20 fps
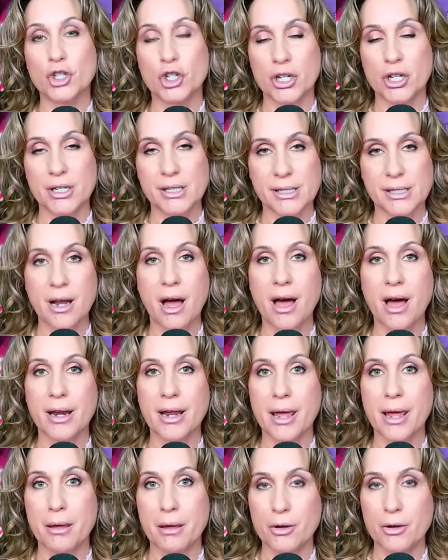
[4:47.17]
she is not
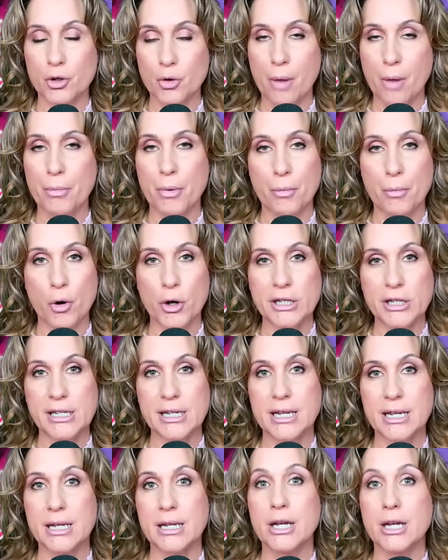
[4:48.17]
a Trump
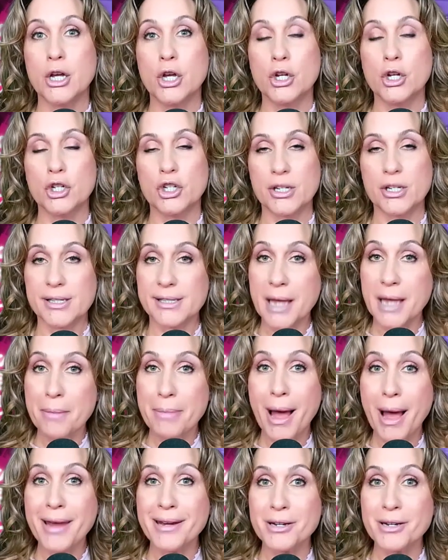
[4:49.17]
appointee. She is a
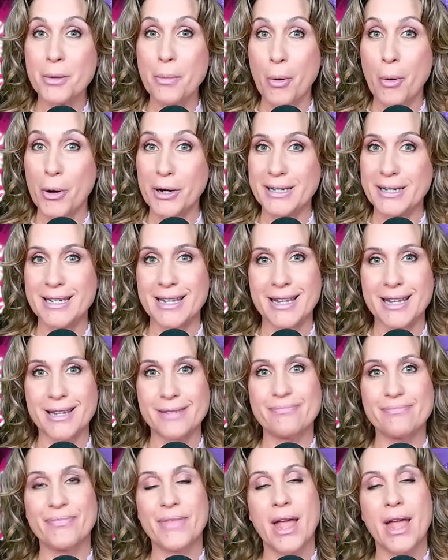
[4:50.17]
Biden appointee.